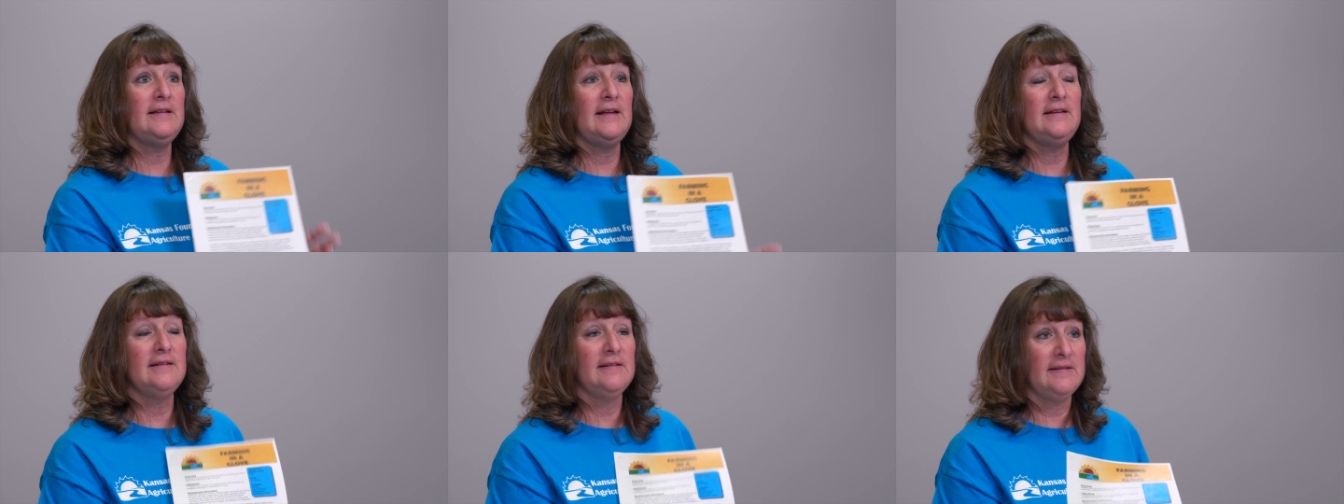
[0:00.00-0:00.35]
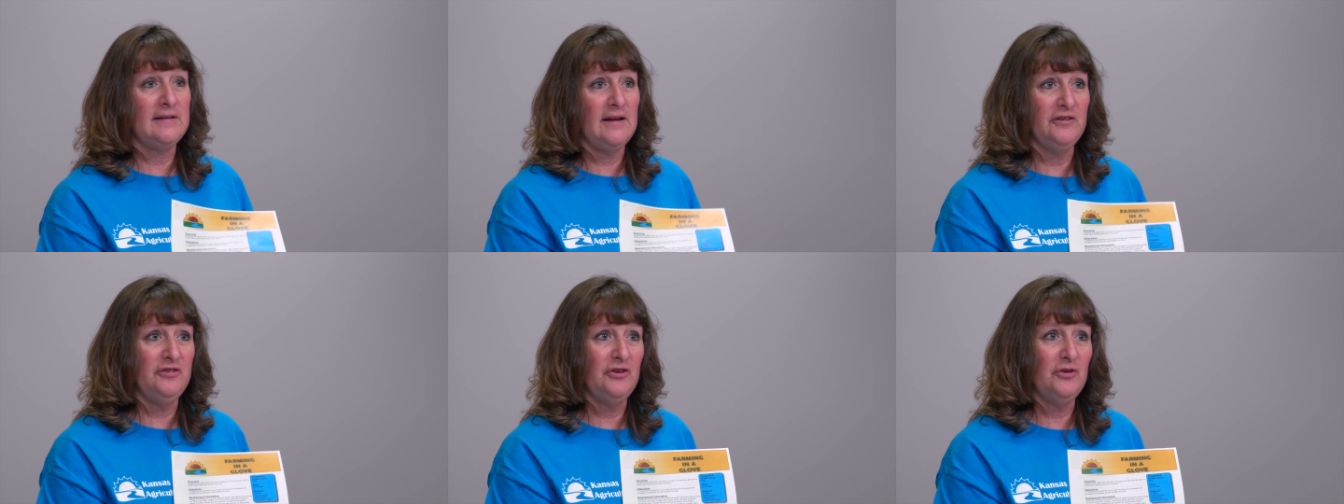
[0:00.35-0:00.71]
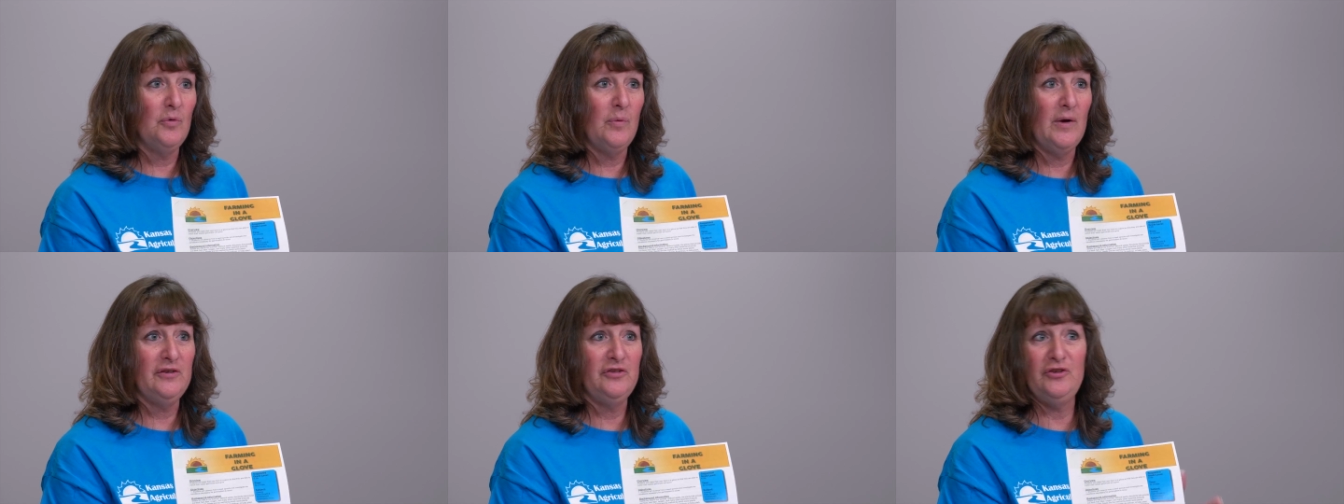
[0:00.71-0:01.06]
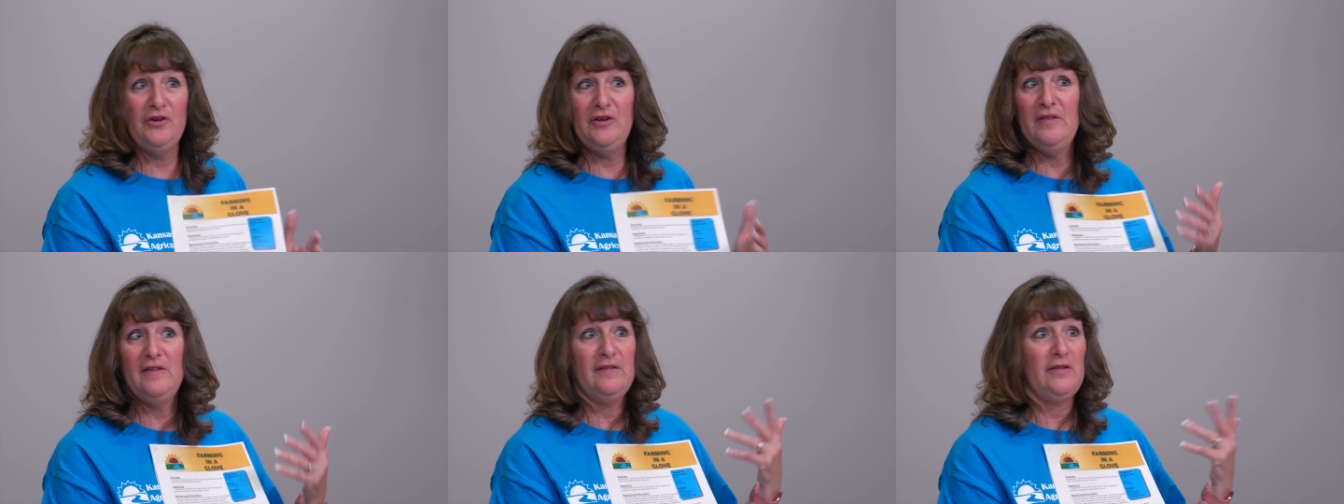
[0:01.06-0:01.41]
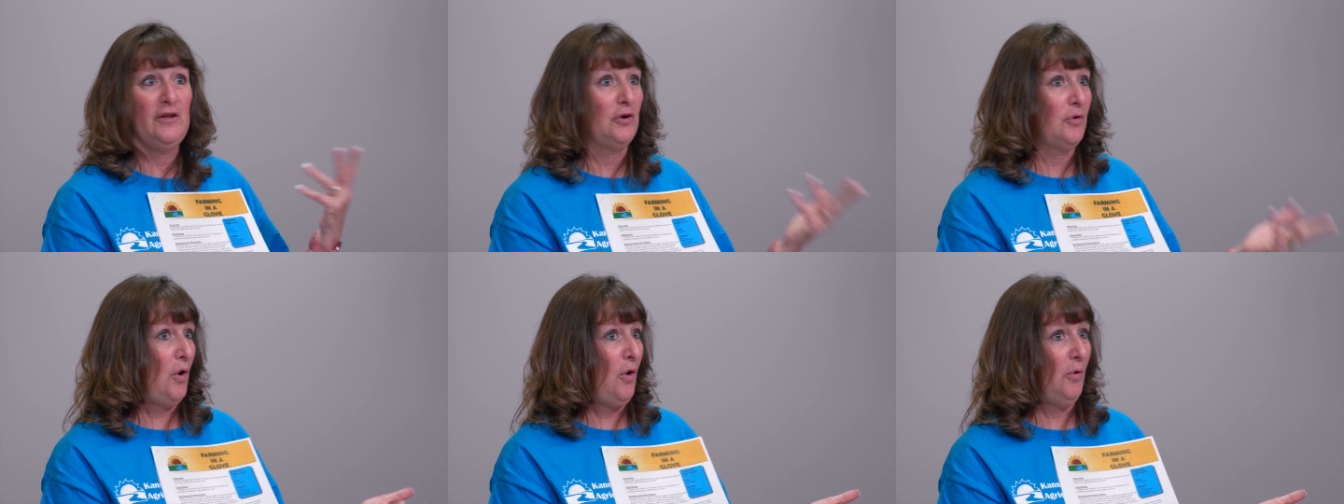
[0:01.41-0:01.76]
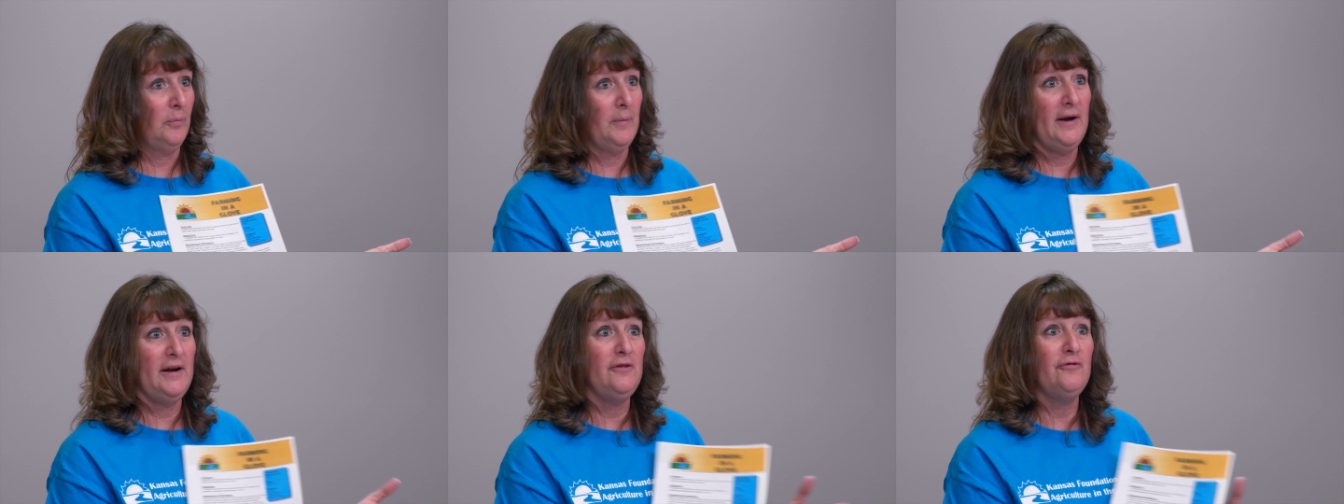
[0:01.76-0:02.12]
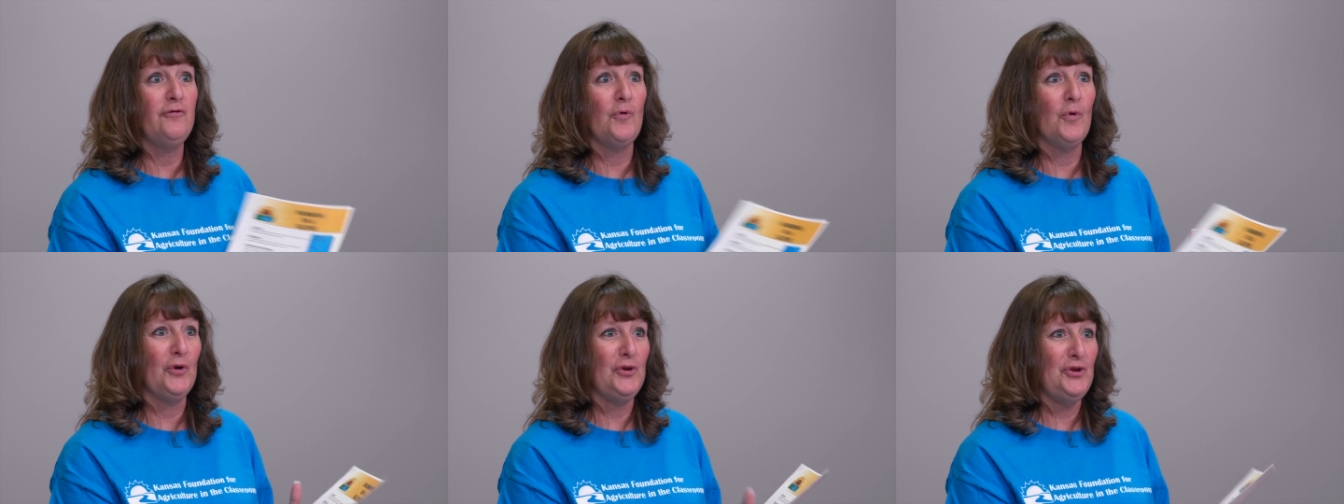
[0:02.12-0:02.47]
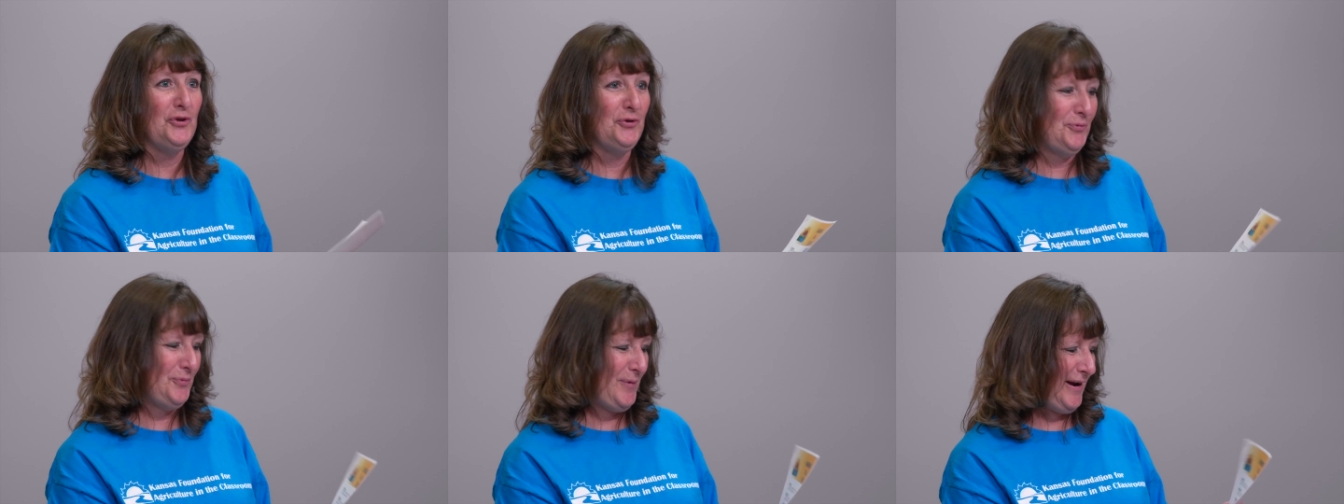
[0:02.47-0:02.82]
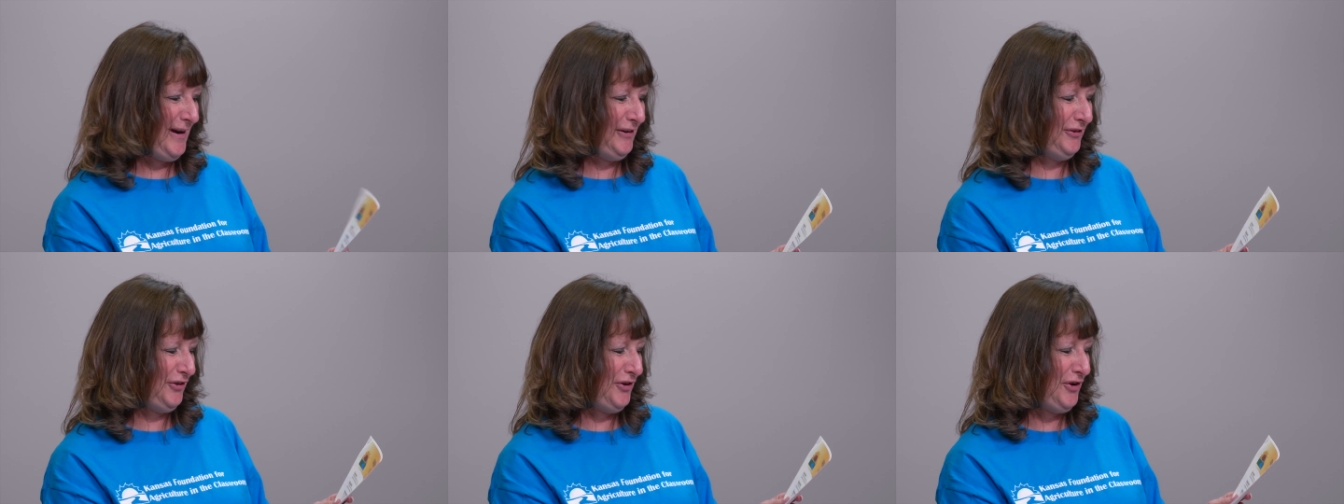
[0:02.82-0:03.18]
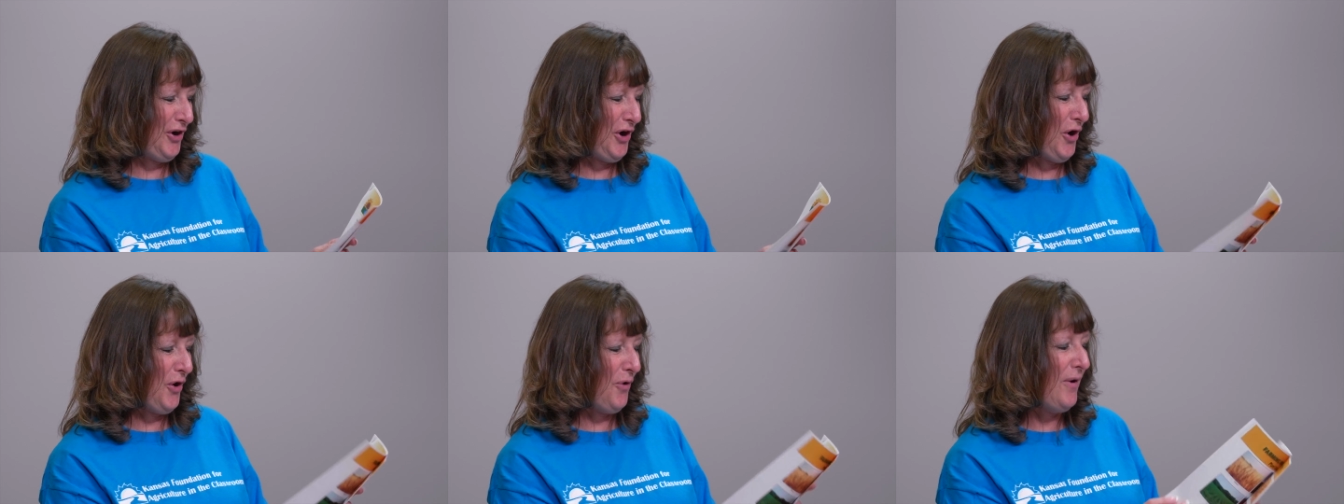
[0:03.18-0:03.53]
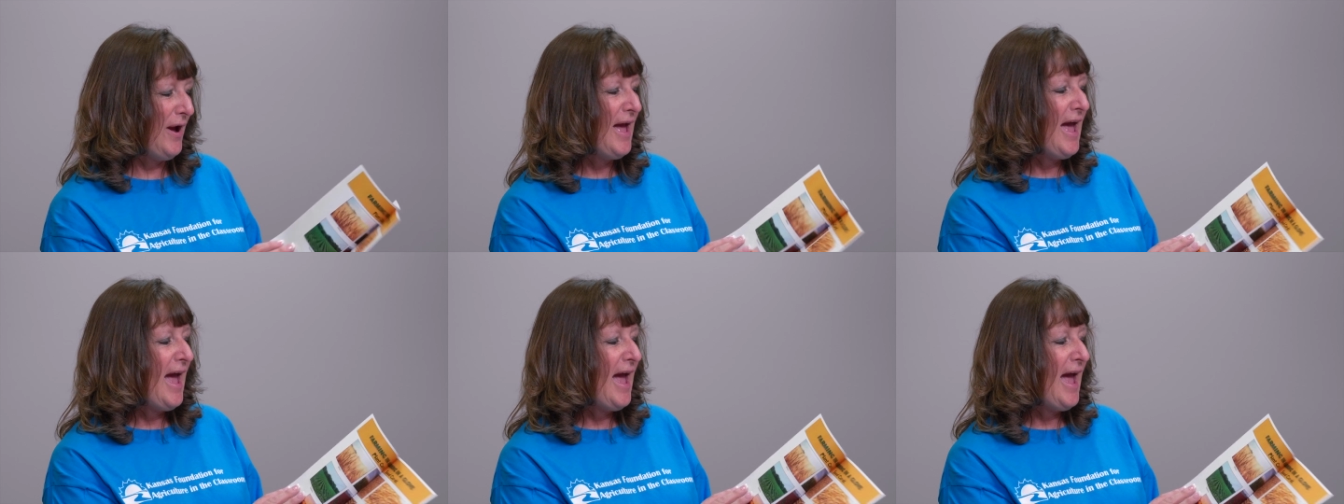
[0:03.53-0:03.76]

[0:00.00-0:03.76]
and discussion questions that are all ready for you, ready to go.